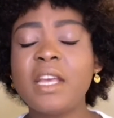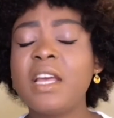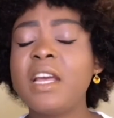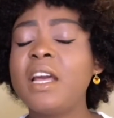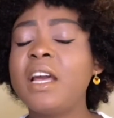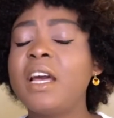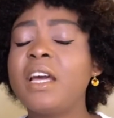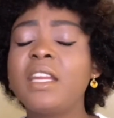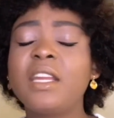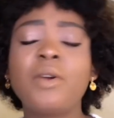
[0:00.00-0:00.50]

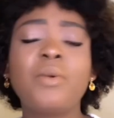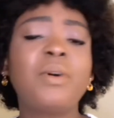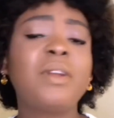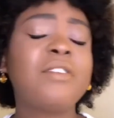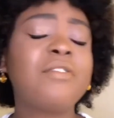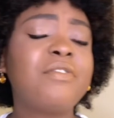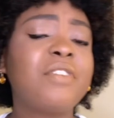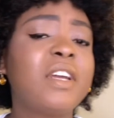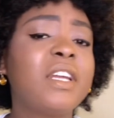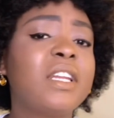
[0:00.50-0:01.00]
And I want to
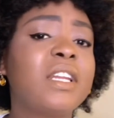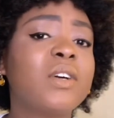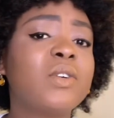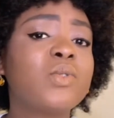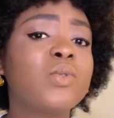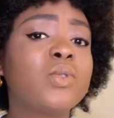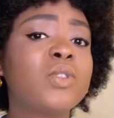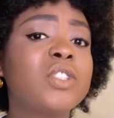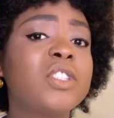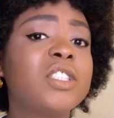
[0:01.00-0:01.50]
find out
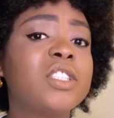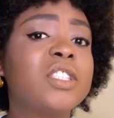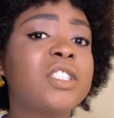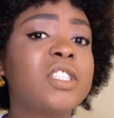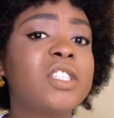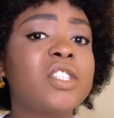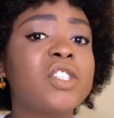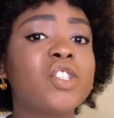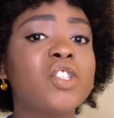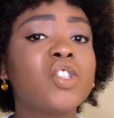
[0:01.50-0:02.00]
what is
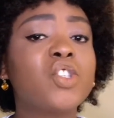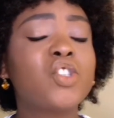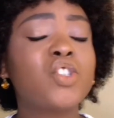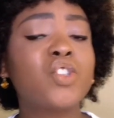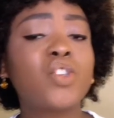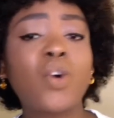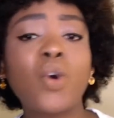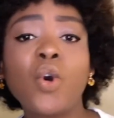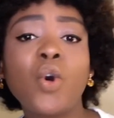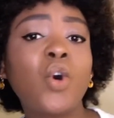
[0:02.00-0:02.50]
in
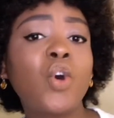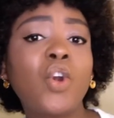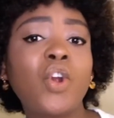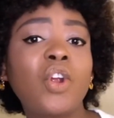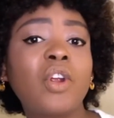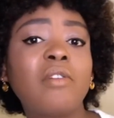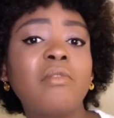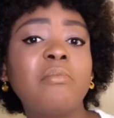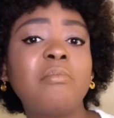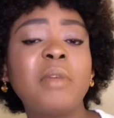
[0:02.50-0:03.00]
store.
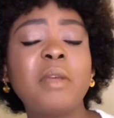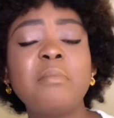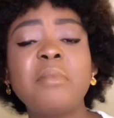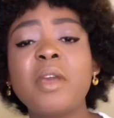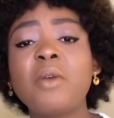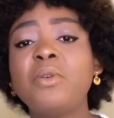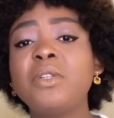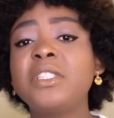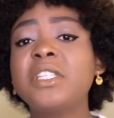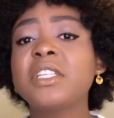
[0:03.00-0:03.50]
Maybe I
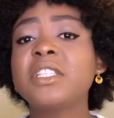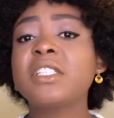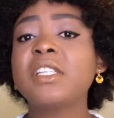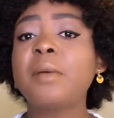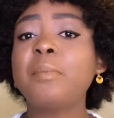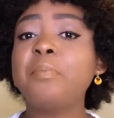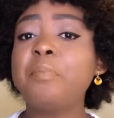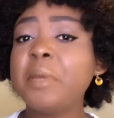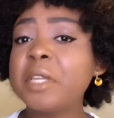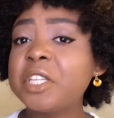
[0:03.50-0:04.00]
will take
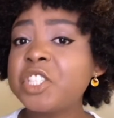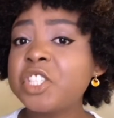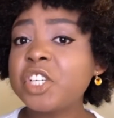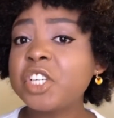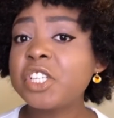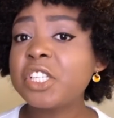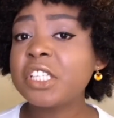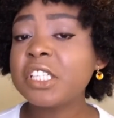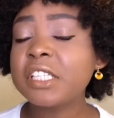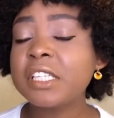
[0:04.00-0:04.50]
some
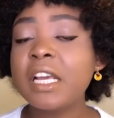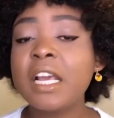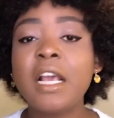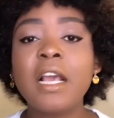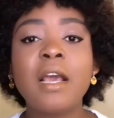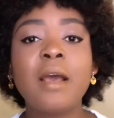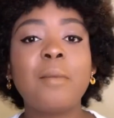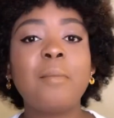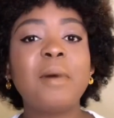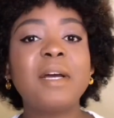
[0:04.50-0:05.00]
pictures,
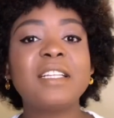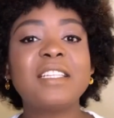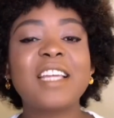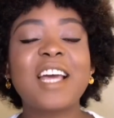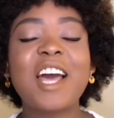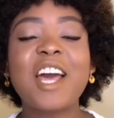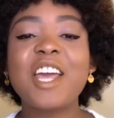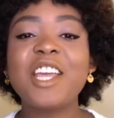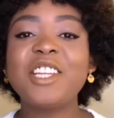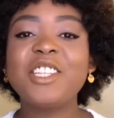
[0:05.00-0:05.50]
but
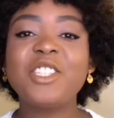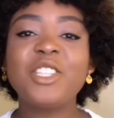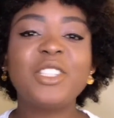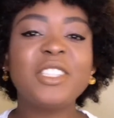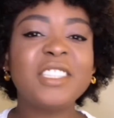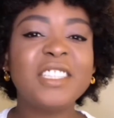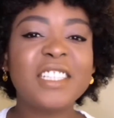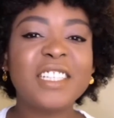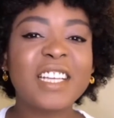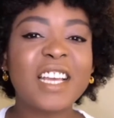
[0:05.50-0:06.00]
I
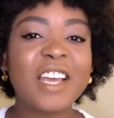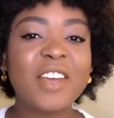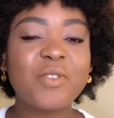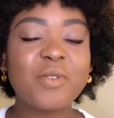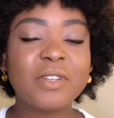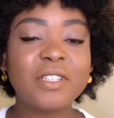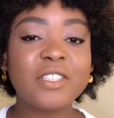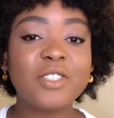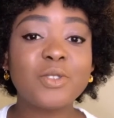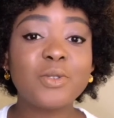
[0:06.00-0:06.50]
don't think I
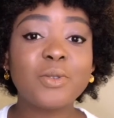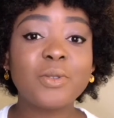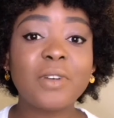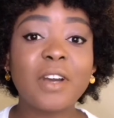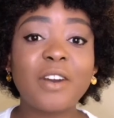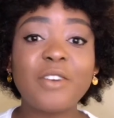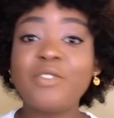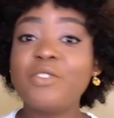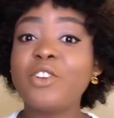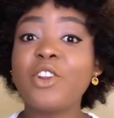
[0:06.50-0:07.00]
will do
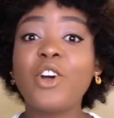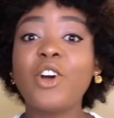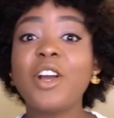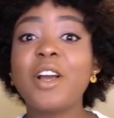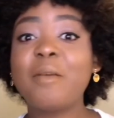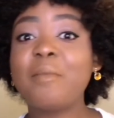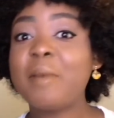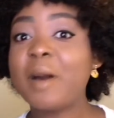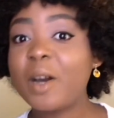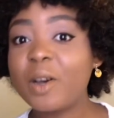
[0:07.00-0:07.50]
a vlog
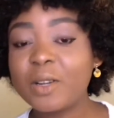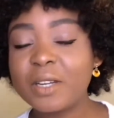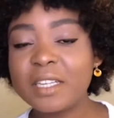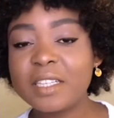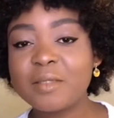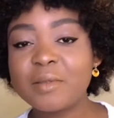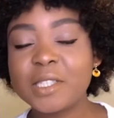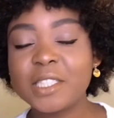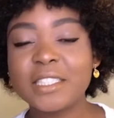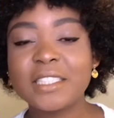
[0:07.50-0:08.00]
about it
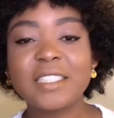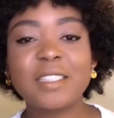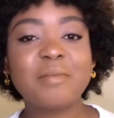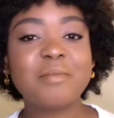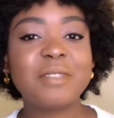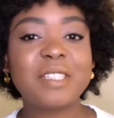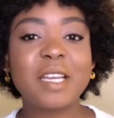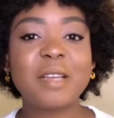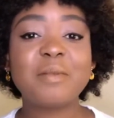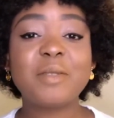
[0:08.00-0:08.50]
because
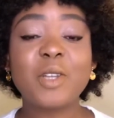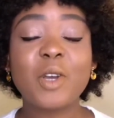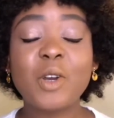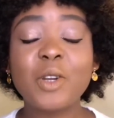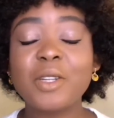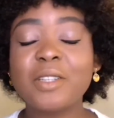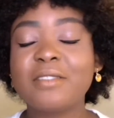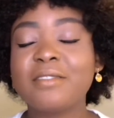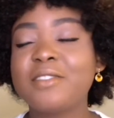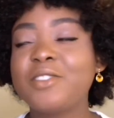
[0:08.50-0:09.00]
sometimes,
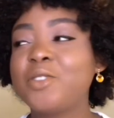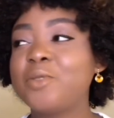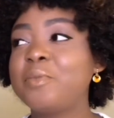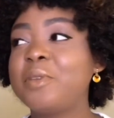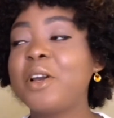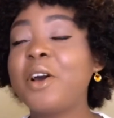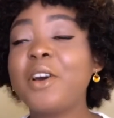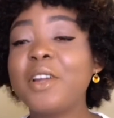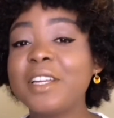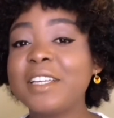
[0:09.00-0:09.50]
to be
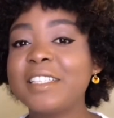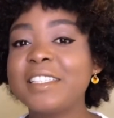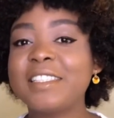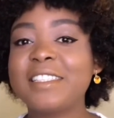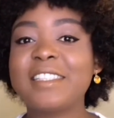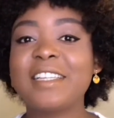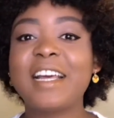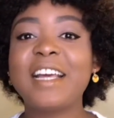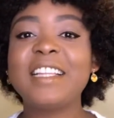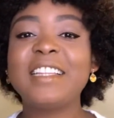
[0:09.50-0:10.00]

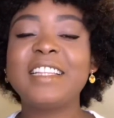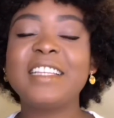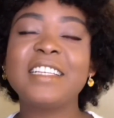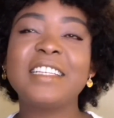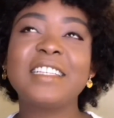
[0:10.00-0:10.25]
honest, I think